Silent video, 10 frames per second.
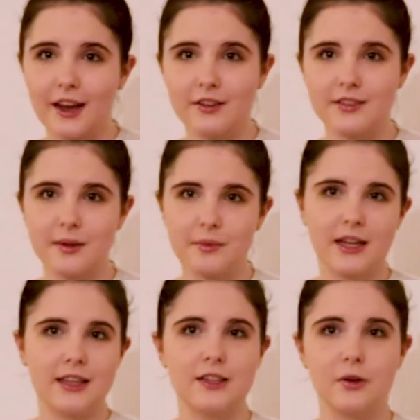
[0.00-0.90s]
else, something
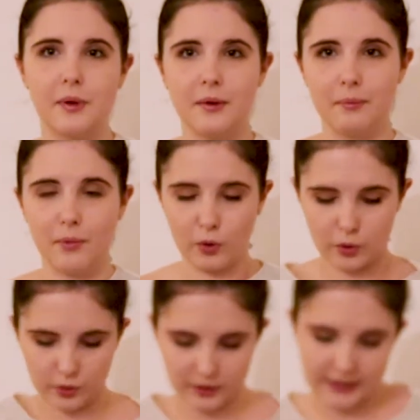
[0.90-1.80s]
a little bit
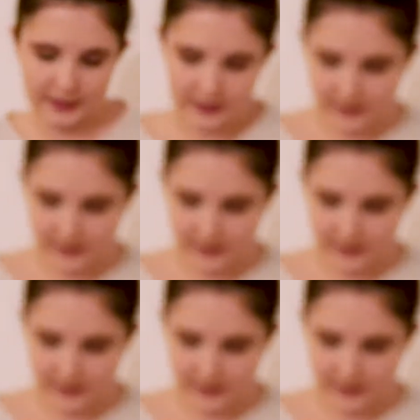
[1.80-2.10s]
more in the